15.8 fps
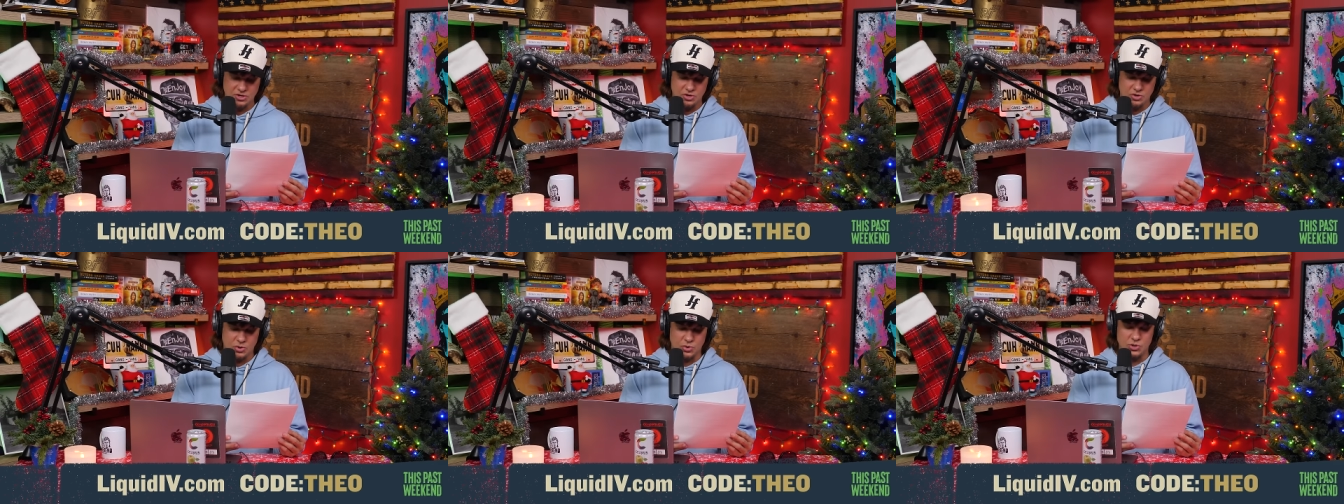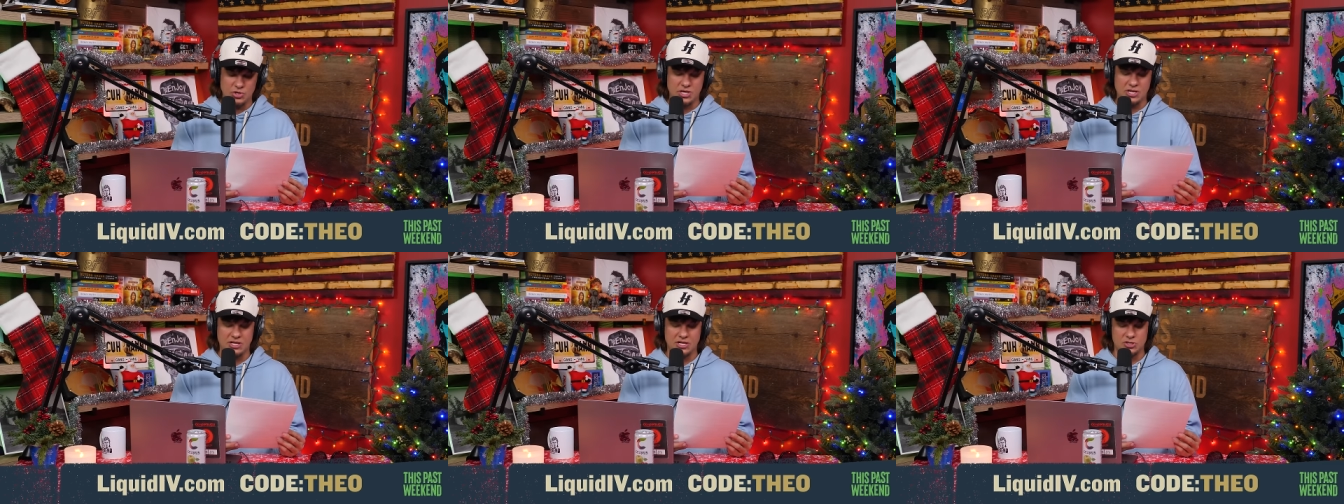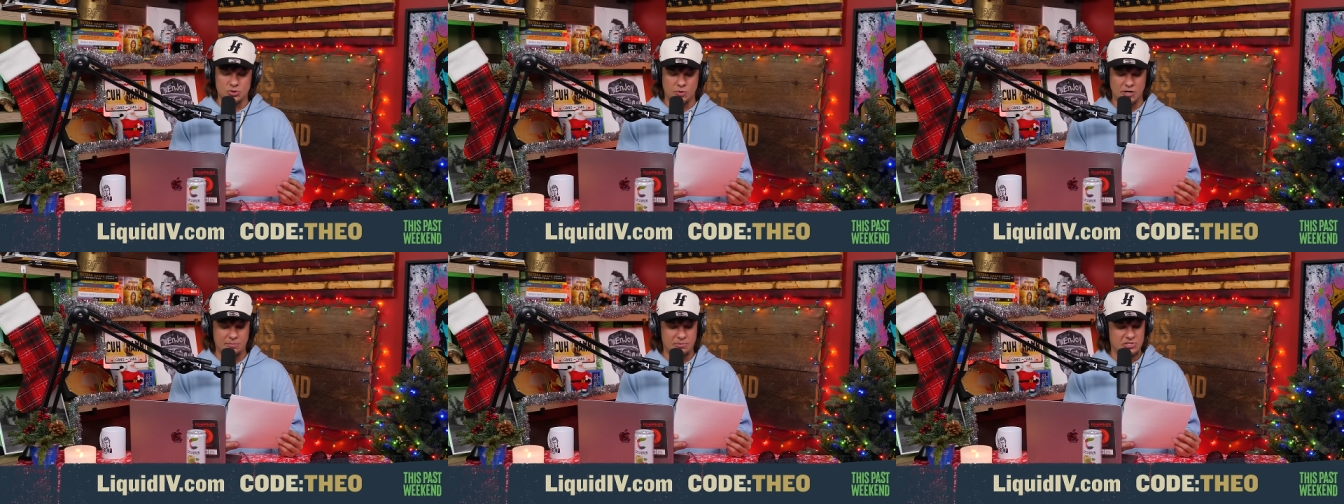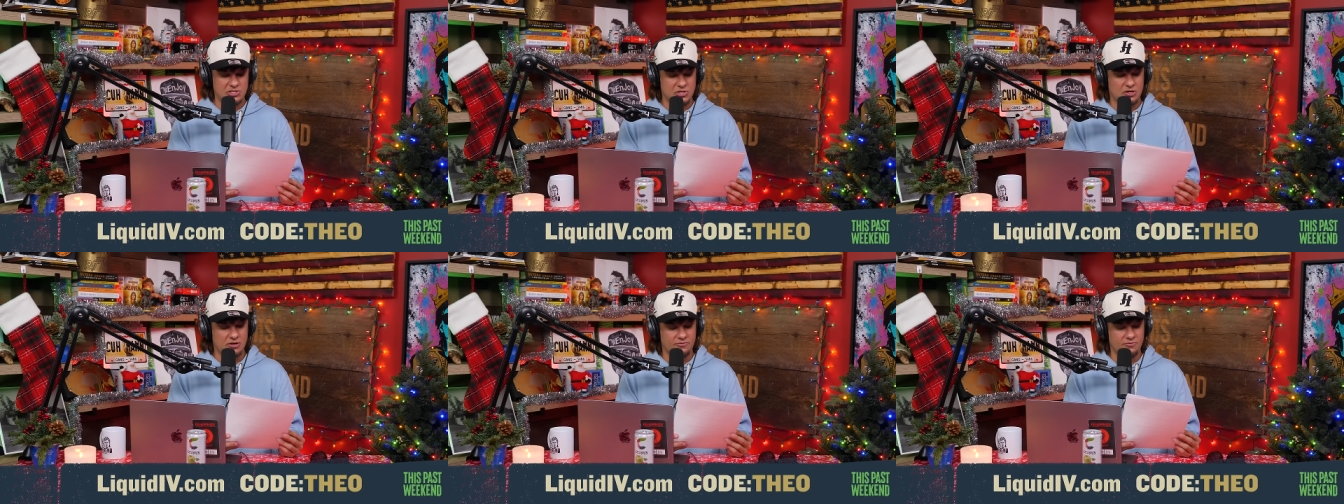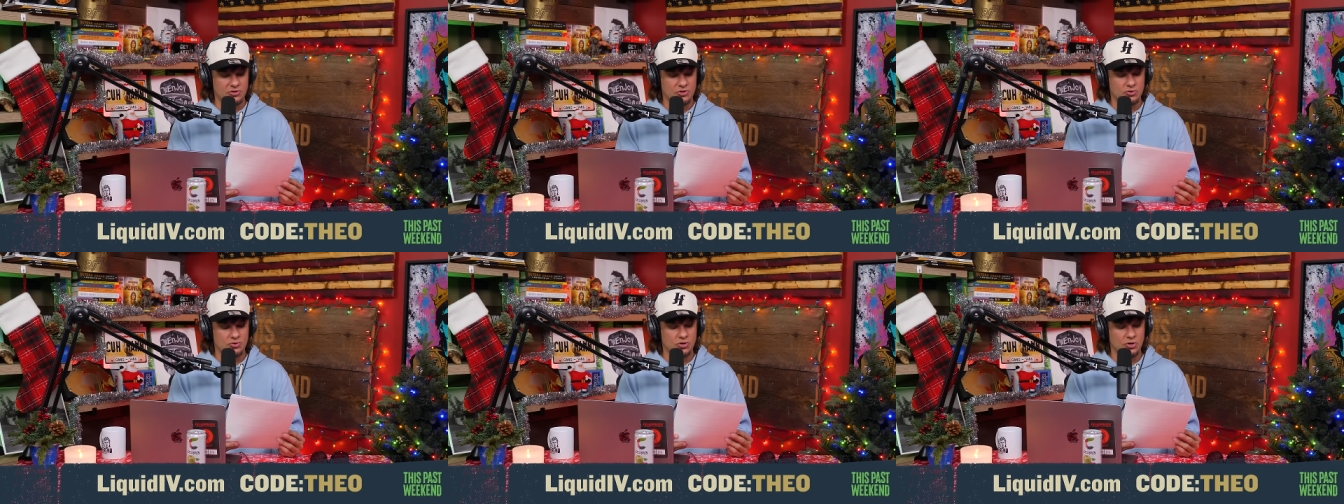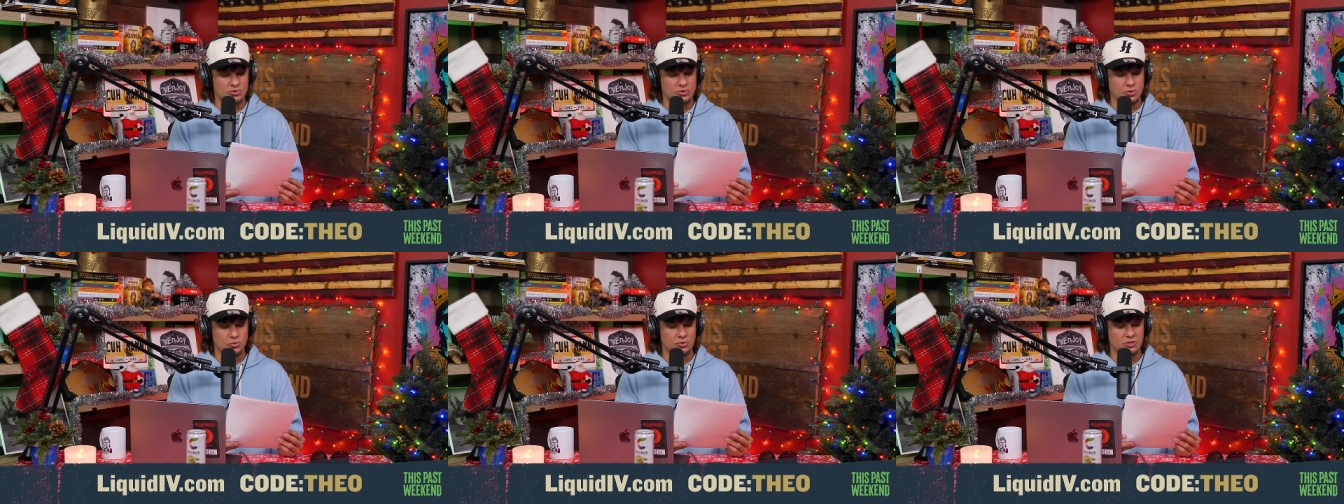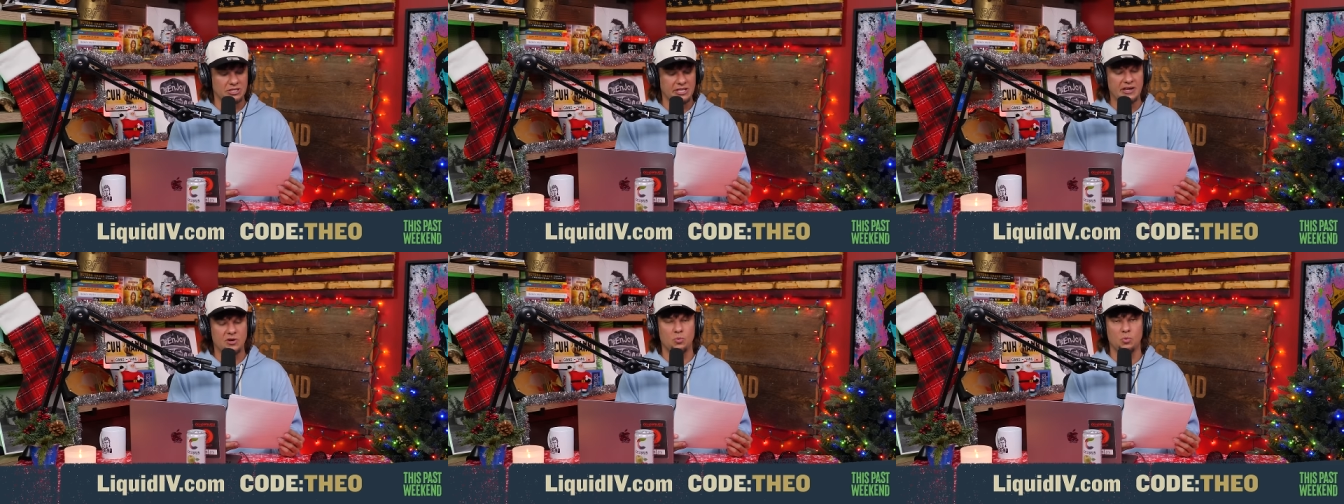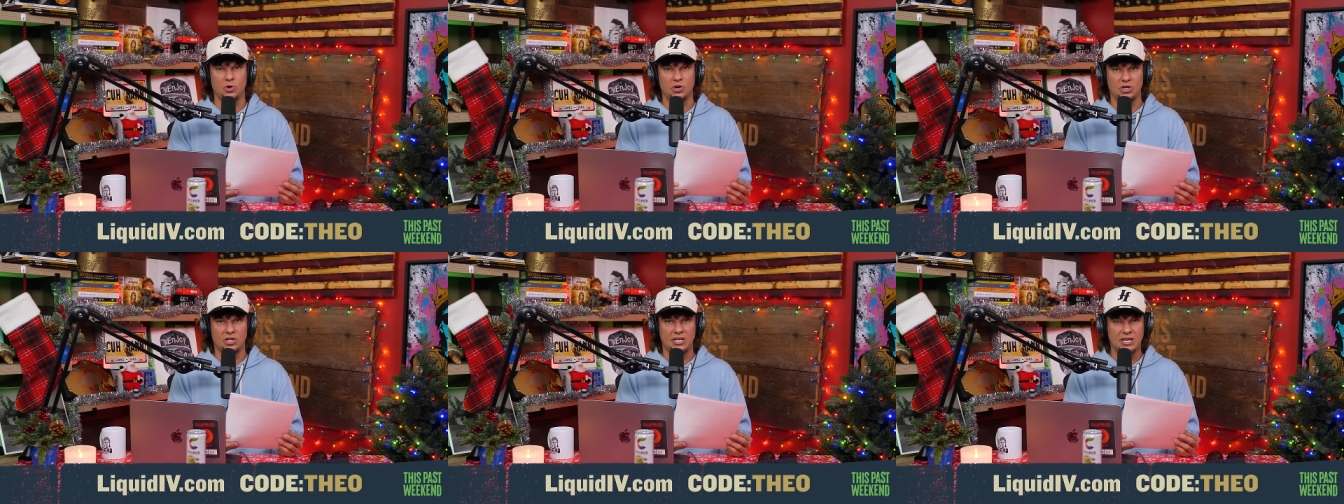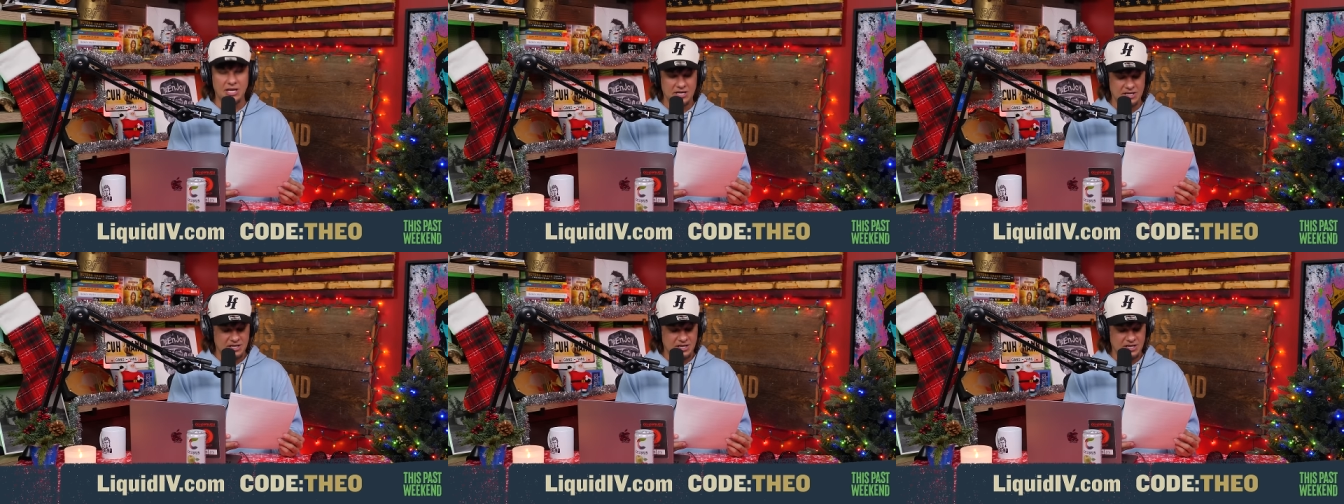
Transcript: or you can get 20% off when you go to liquidiv.com